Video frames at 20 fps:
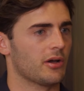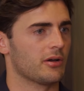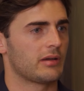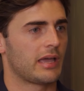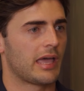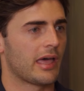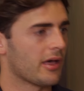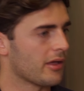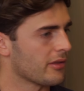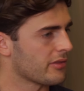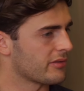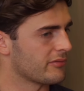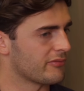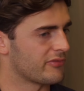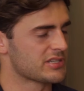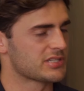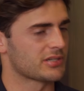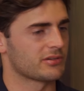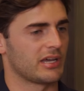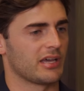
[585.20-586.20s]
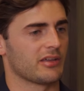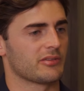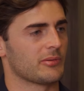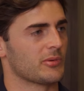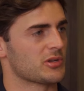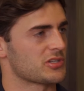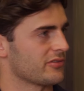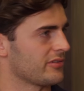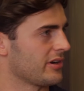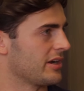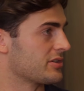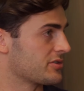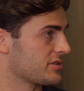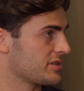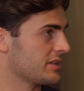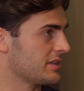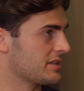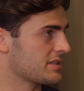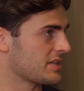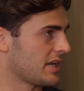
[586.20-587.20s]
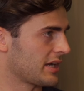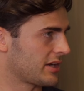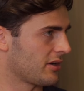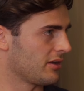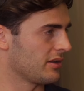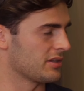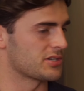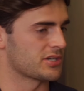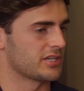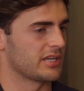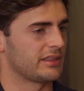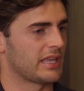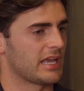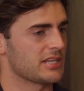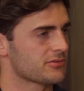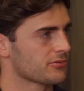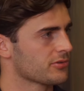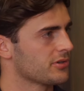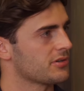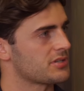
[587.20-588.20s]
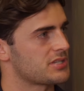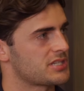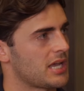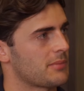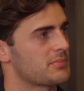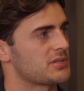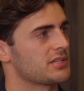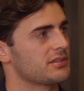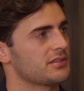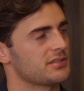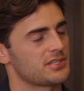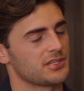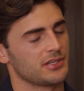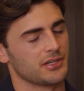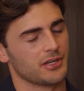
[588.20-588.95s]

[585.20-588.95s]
health and physical health. I'm also very interested in psychology, and that's real substance,